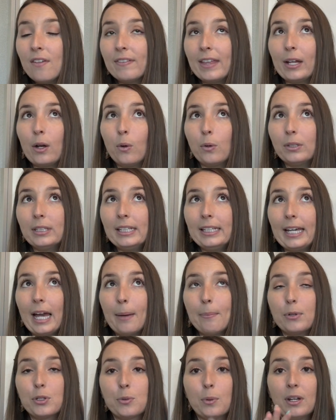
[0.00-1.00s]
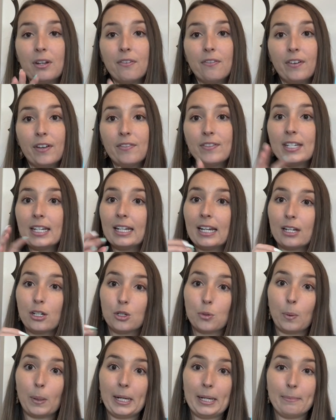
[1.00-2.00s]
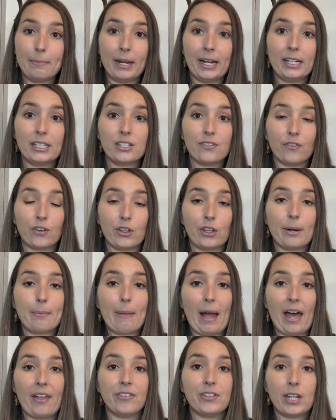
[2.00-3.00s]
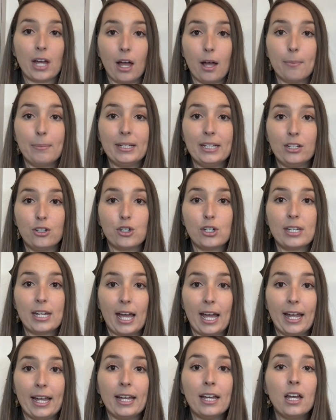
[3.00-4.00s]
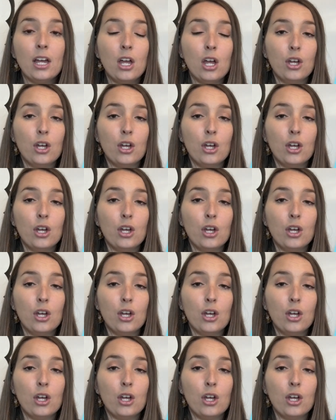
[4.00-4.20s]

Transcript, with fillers: They only get between 15 and 20 minutes for their math tub each day.